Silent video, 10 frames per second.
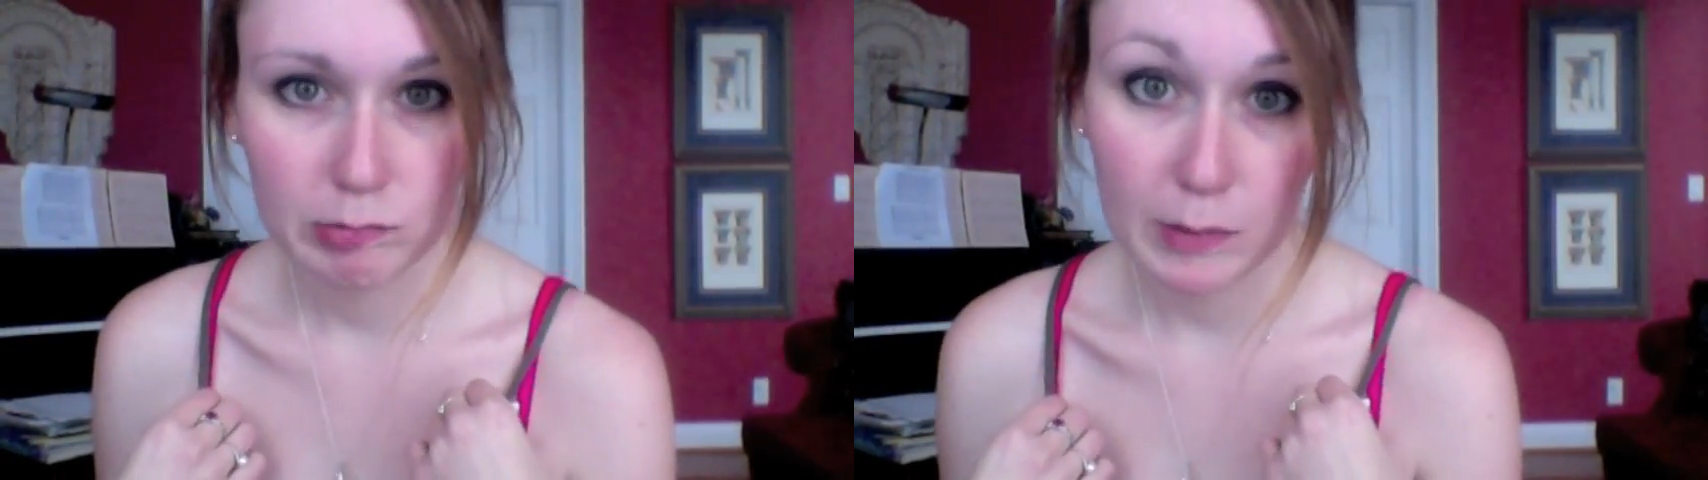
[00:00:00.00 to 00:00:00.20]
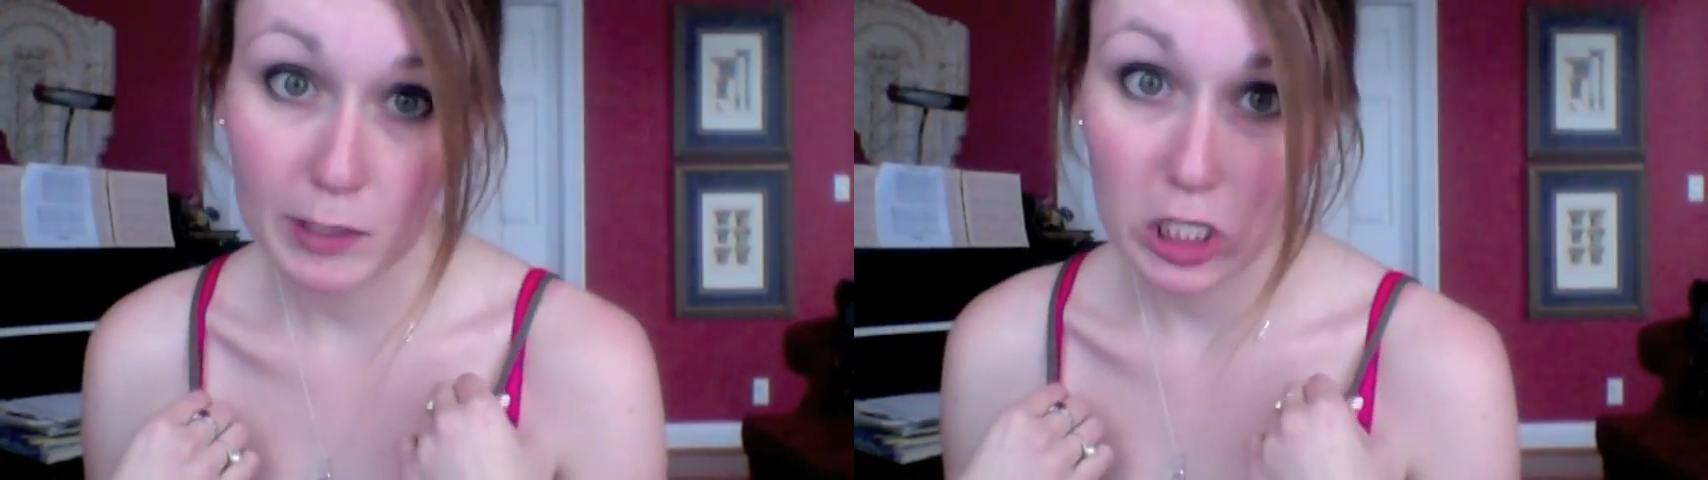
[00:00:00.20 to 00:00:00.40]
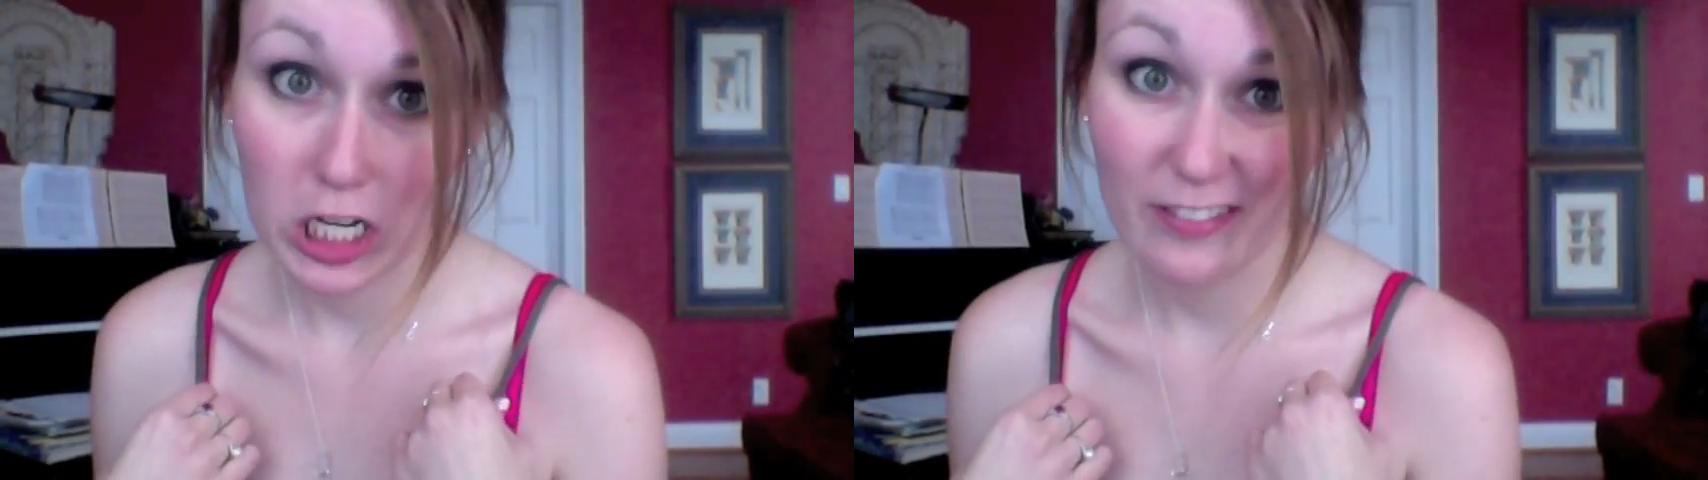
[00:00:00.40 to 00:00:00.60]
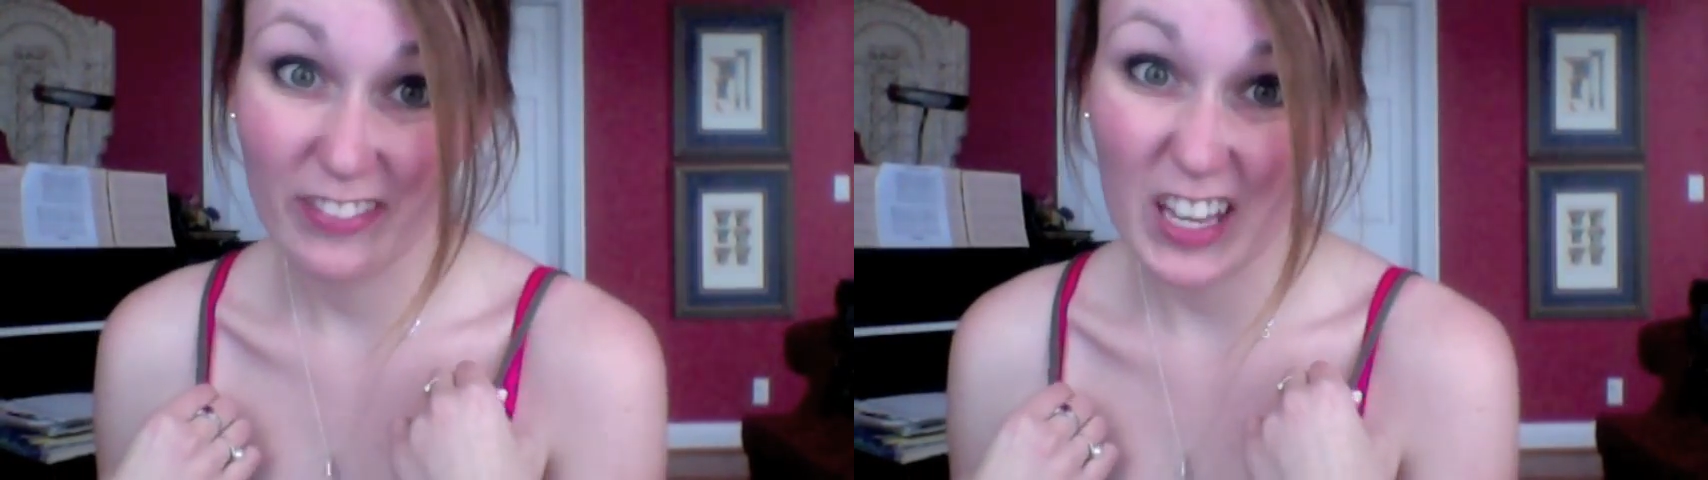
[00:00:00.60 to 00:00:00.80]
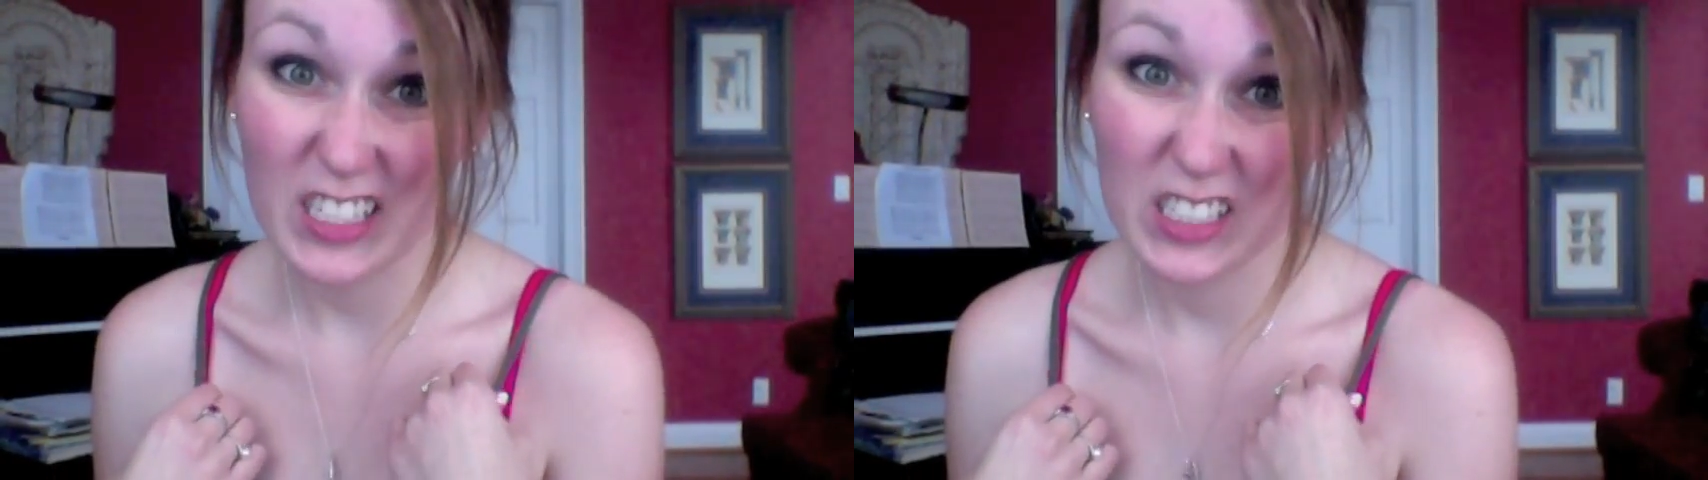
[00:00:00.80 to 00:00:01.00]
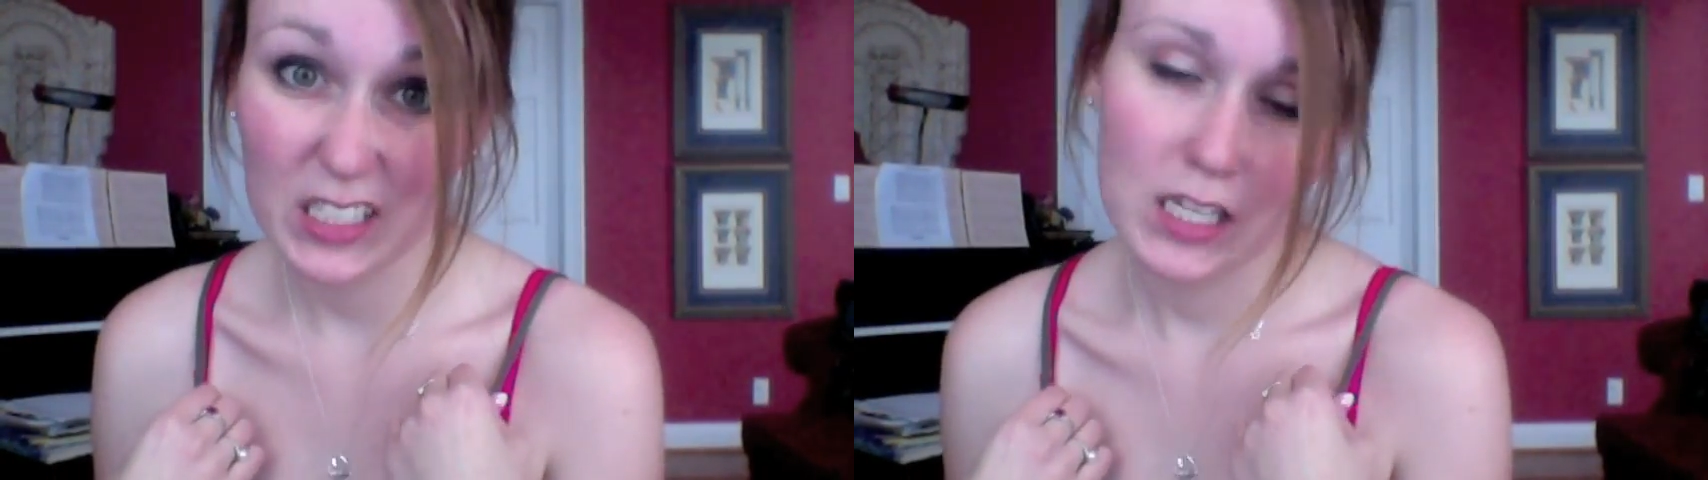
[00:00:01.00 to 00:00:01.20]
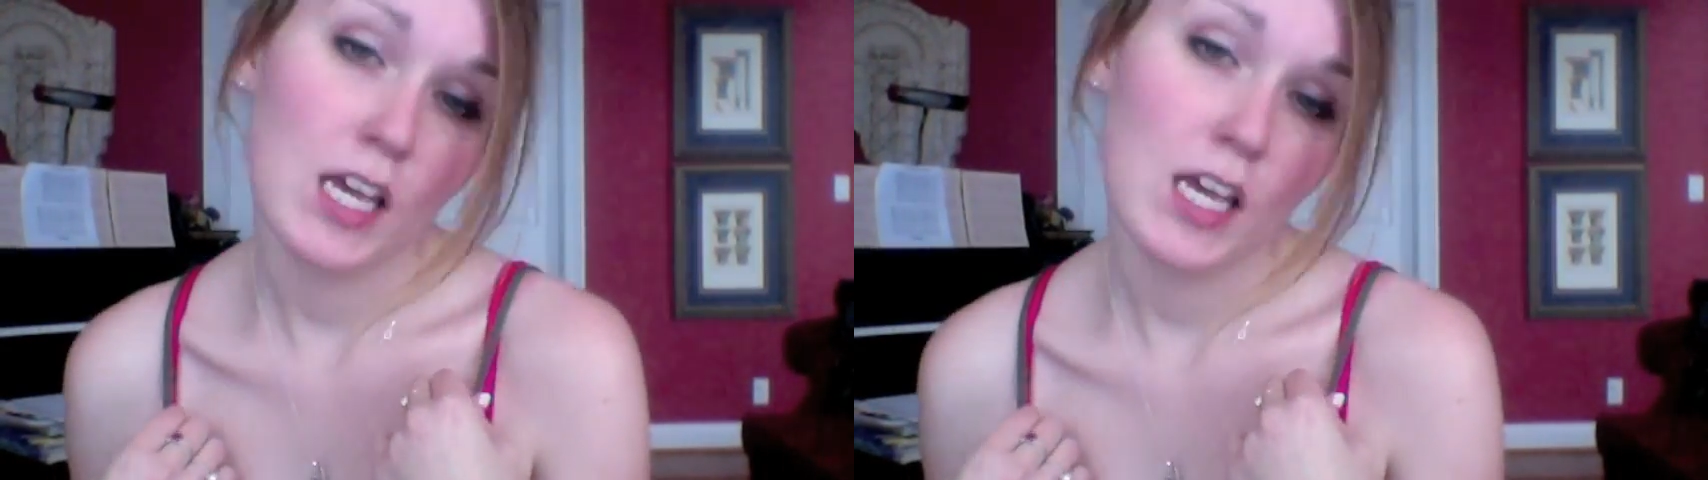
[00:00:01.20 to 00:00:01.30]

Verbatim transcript: Maybe I should invest.